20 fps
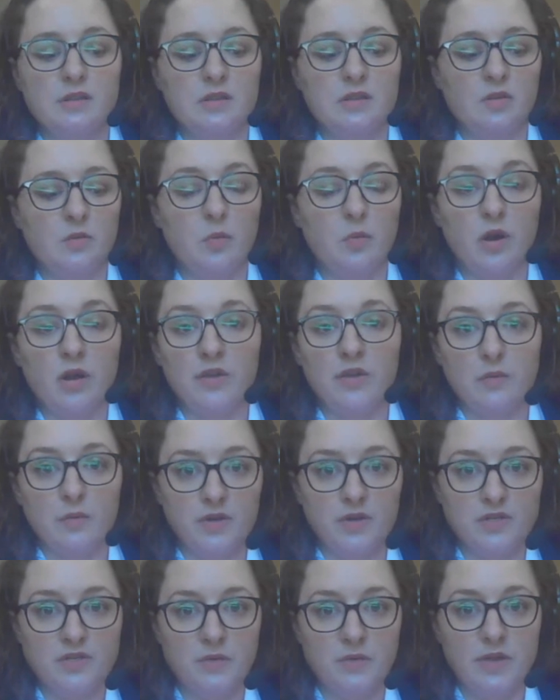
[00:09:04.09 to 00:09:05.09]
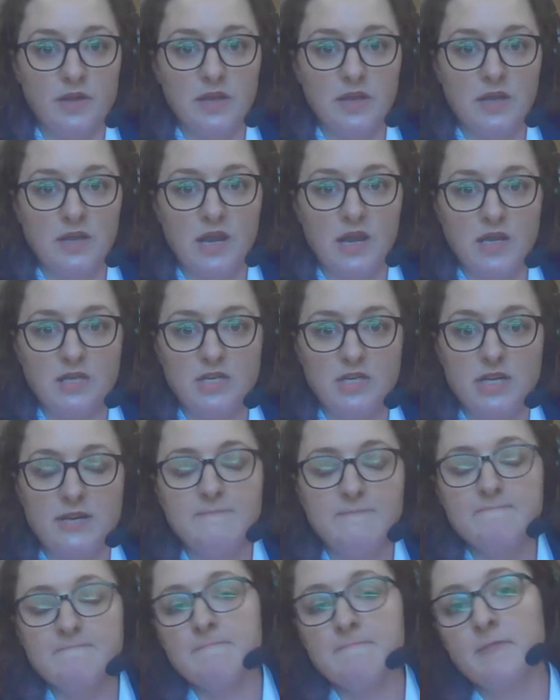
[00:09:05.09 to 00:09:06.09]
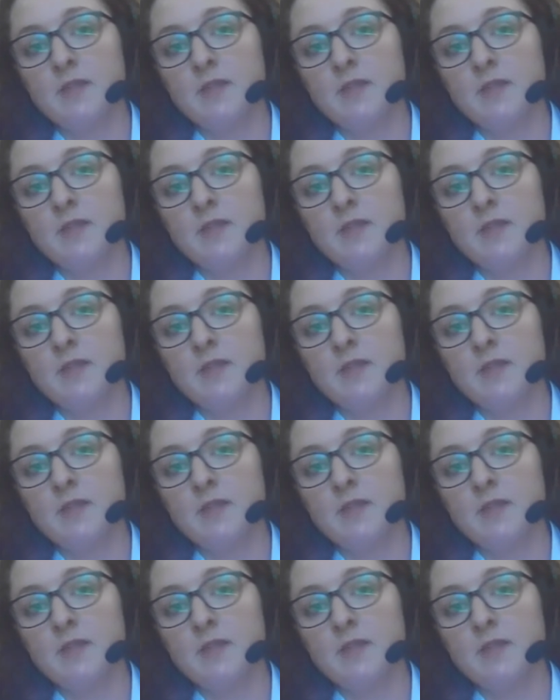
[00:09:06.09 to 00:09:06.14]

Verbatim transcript: the work that we're doing in aging.